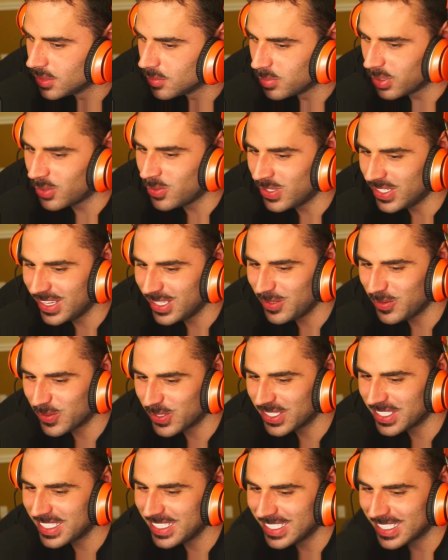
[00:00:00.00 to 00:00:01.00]
But when the
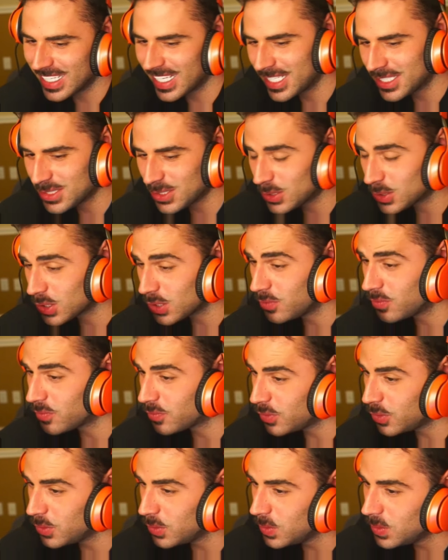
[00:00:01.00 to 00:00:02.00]
working class is
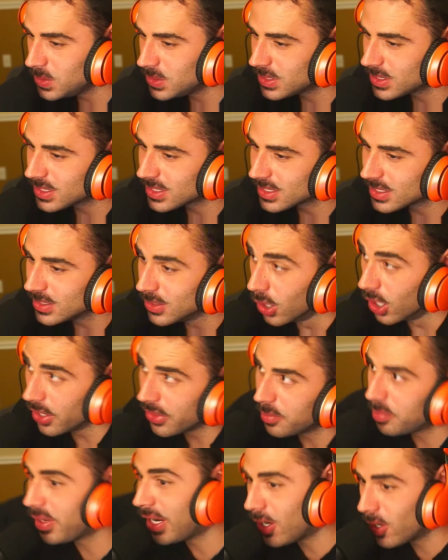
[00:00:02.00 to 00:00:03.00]
confused, oh,
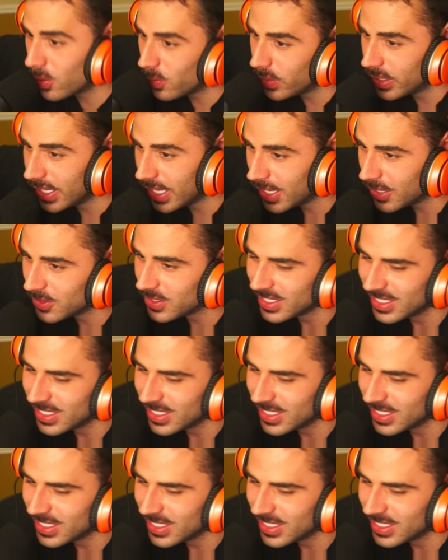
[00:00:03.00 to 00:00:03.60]
the power went out.